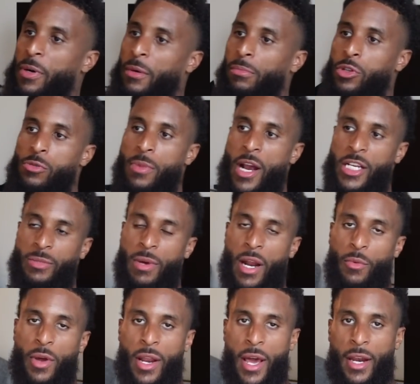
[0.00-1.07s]
put blueberries, but I
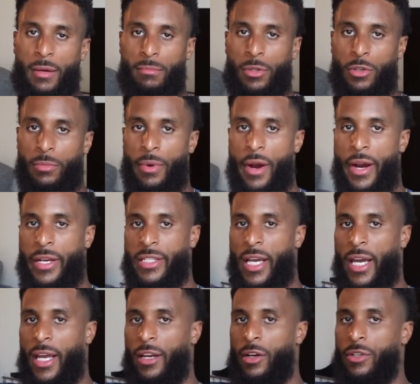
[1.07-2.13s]
ran out of blueberries. I
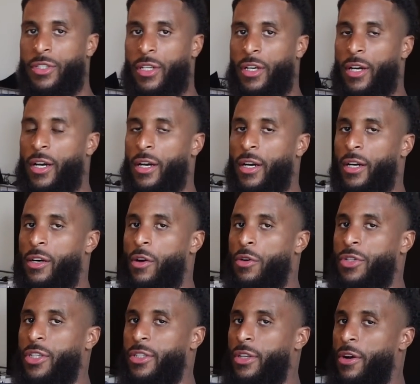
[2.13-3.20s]
gotta go to the uh,
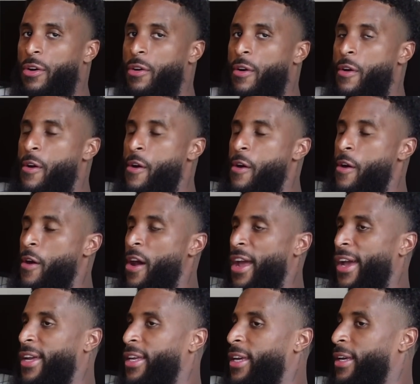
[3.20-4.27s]
grocery store
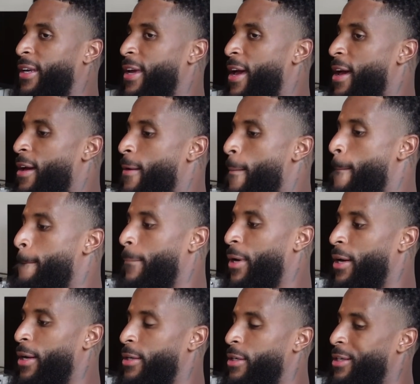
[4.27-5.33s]
and get that.
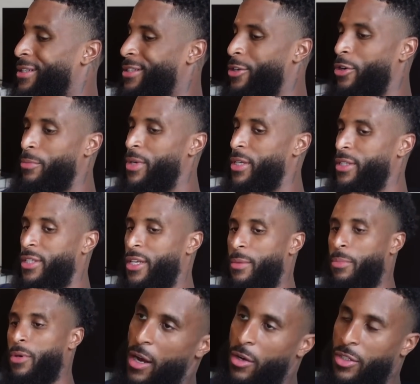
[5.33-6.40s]
But it's gonna be
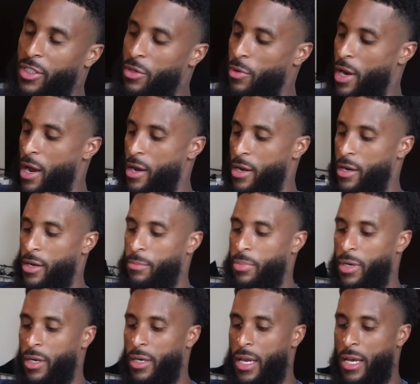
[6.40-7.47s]
simple. I'm gonna see what I uh,
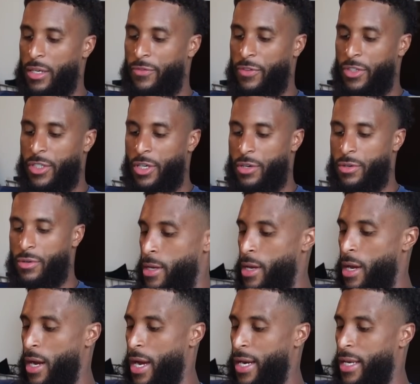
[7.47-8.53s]
put in that for sure.
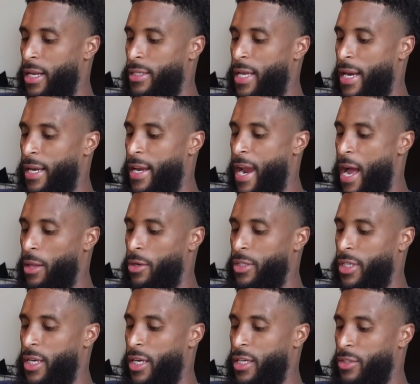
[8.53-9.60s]
Yeah, I gotta get a lot of calories
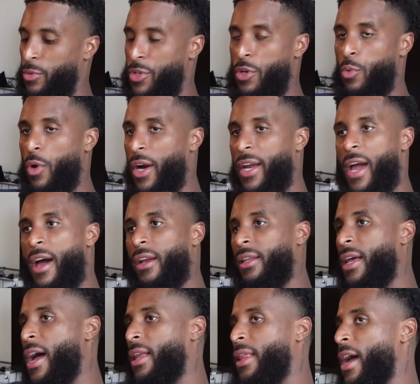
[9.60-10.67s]
in because when you work out a
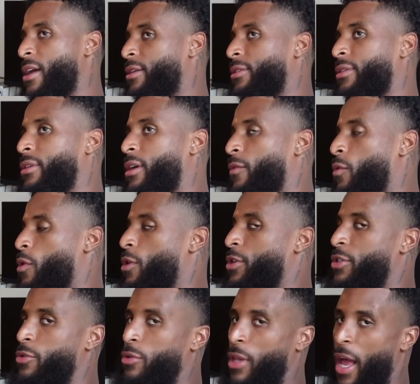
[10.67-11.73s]
lot, like of
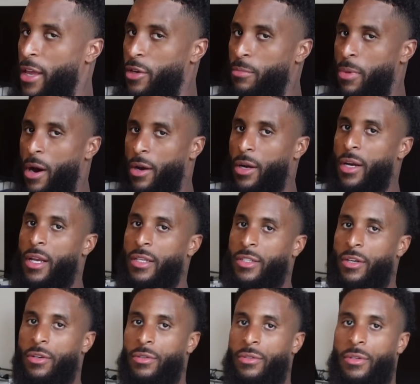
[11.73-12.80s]
course you like you burning it.
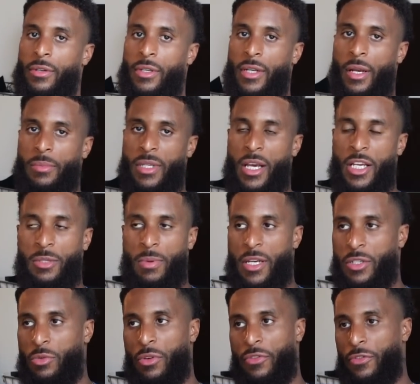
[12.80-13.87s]
So you know what I'm saying,
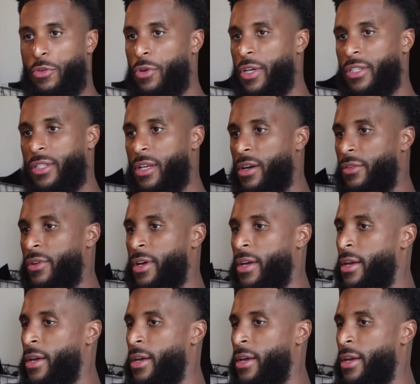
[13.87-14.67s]
especially with fruit and stuff,